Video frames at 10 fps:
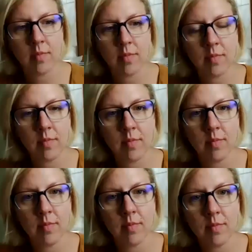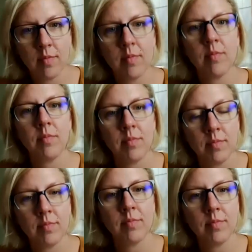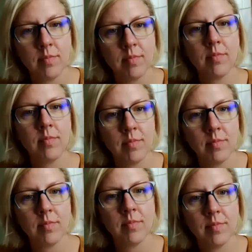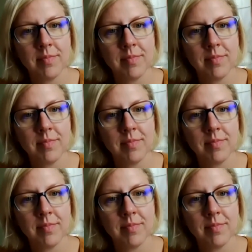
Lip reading: do that too because we're here. So yes, private parties are